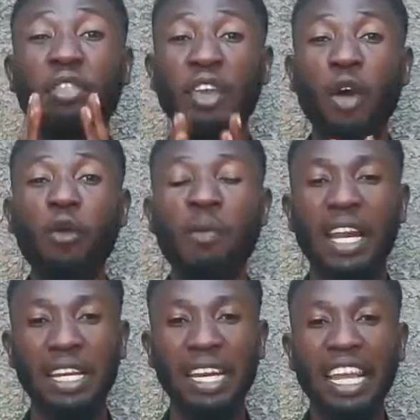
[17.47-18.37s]
dear
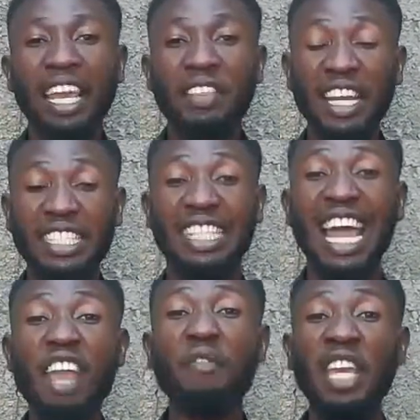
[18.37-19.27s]
woman. There is
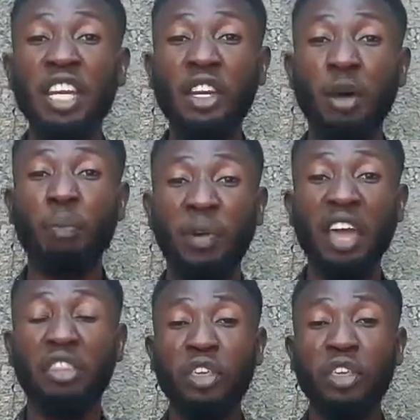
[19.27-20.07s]
life in your breath.